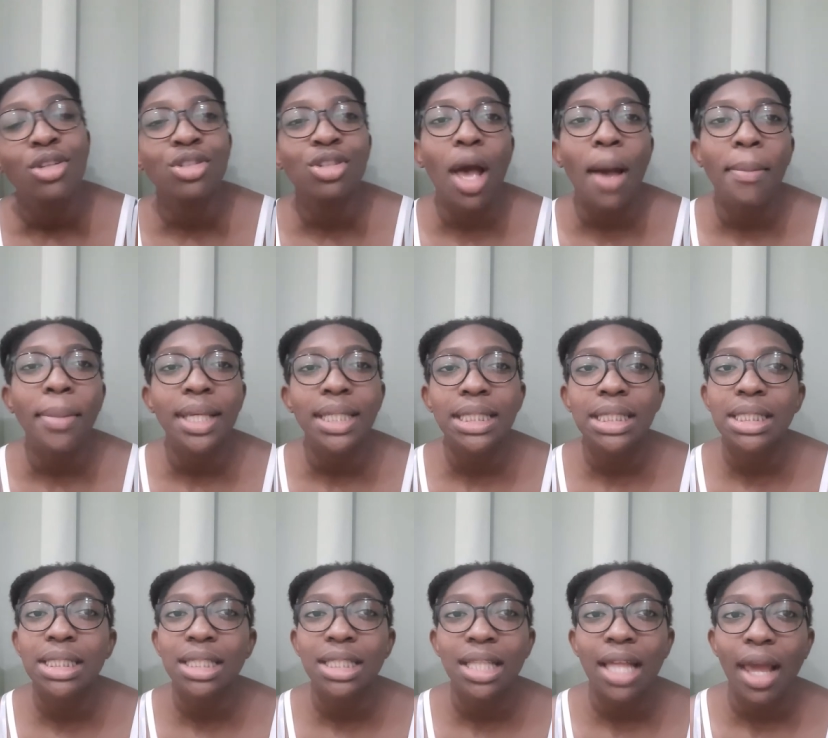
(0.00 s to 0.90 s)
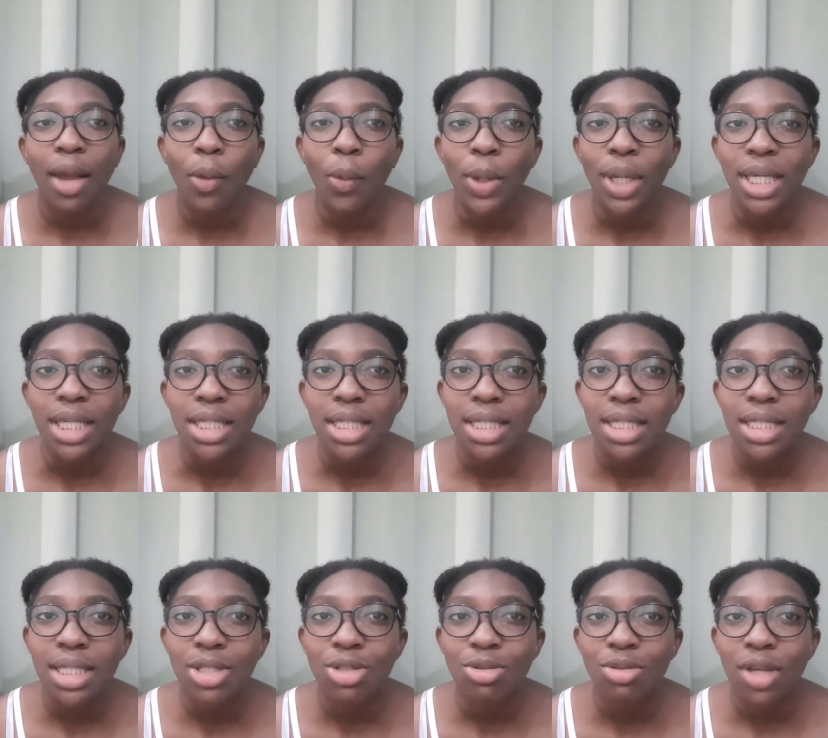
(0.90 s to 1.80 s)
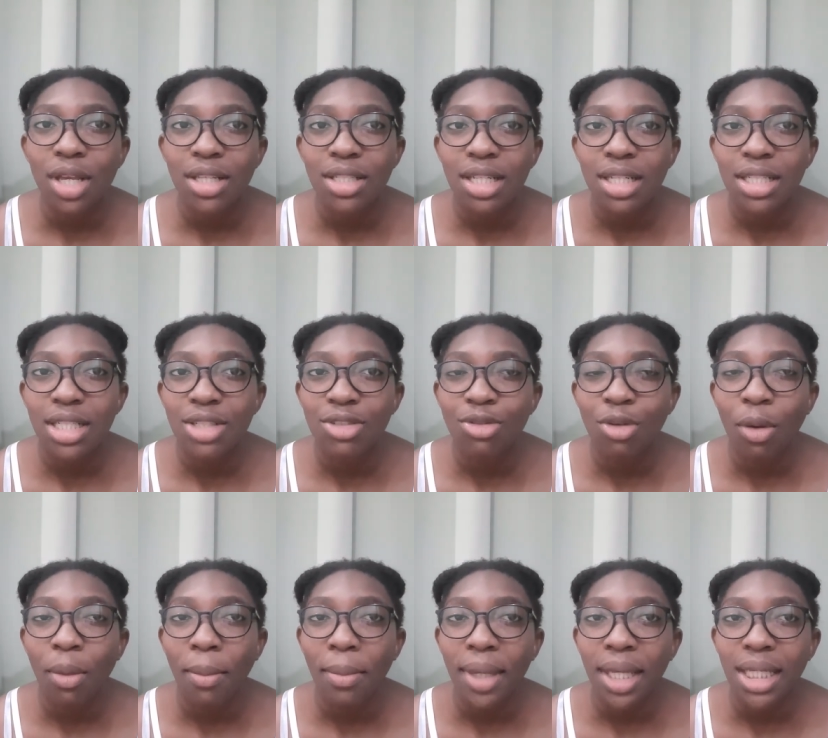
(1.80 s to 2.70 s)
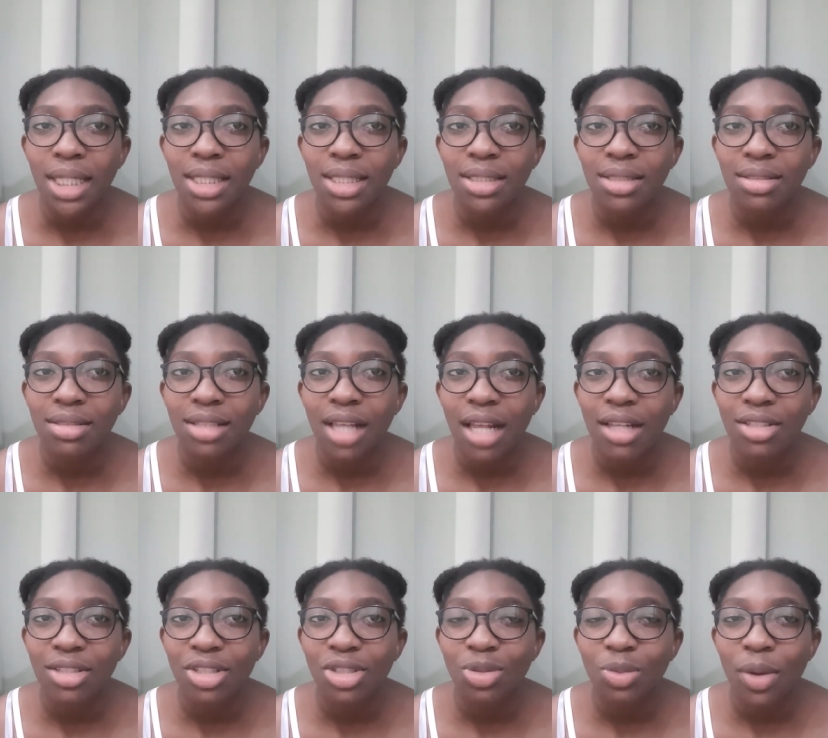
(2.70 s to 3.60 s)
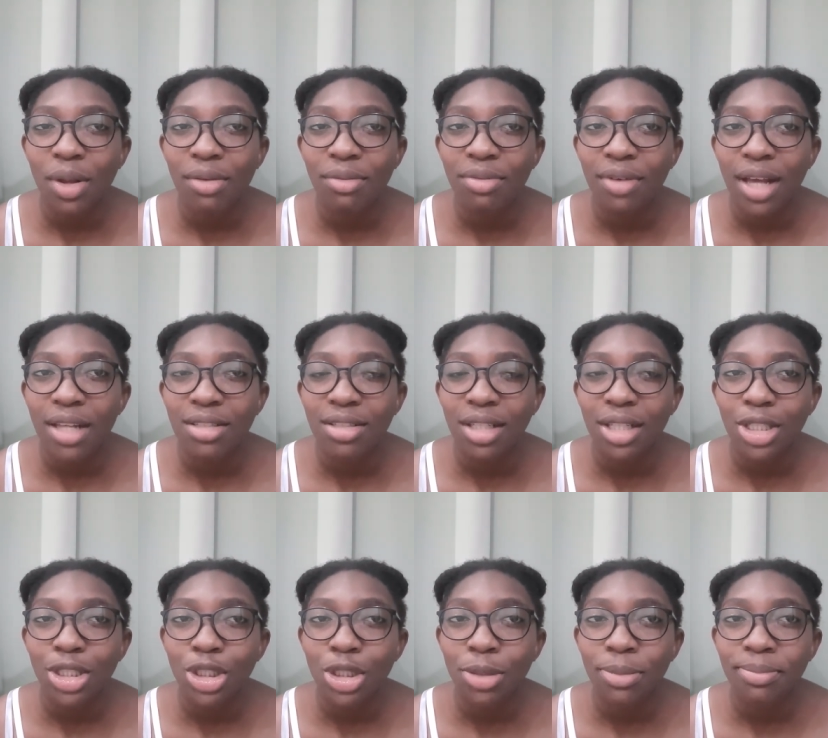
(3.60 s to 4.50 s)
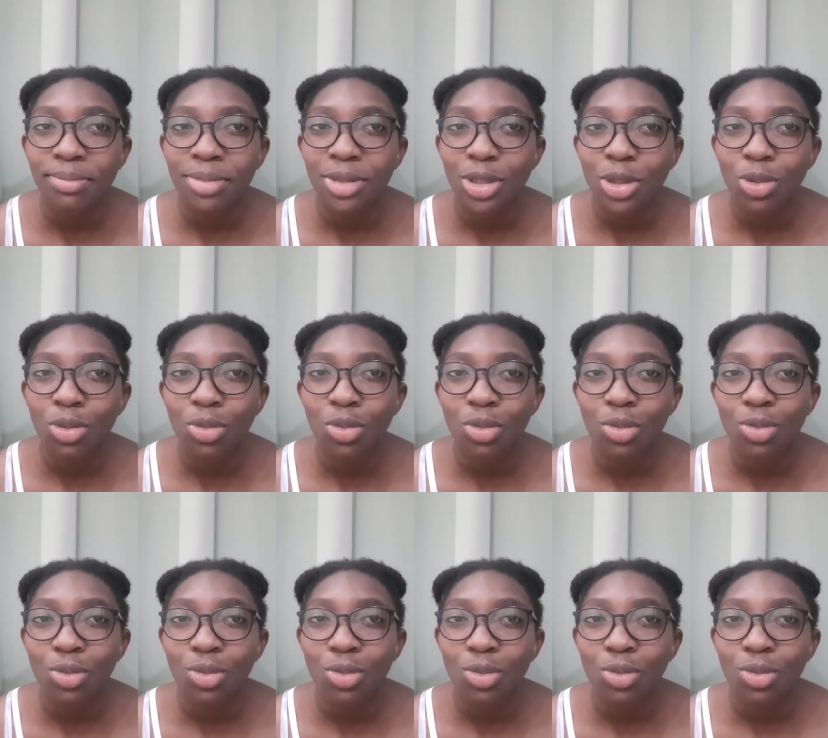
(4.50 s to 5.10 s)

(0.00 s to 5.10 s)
So I basically like wasted two years on sixth form because I just went for a scholarship. So